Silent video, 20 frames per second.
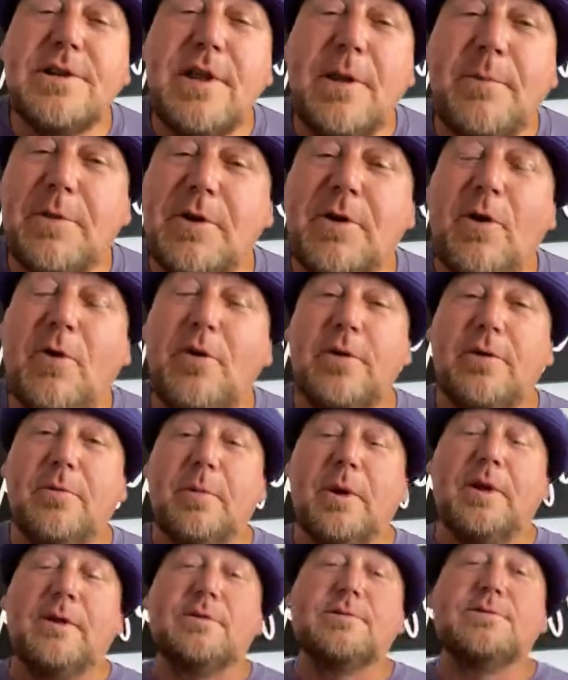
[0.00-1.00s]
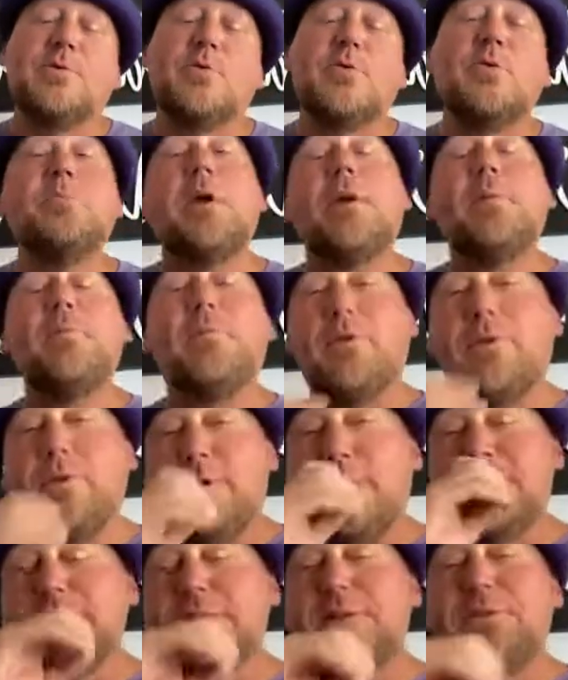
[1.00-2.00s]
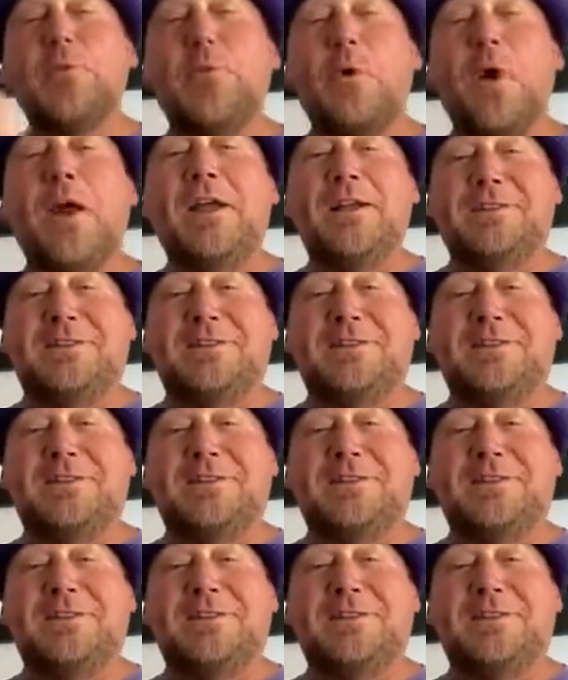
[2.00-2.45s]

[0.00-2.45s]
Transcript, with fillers: let me go here, man. So remember, he's in the white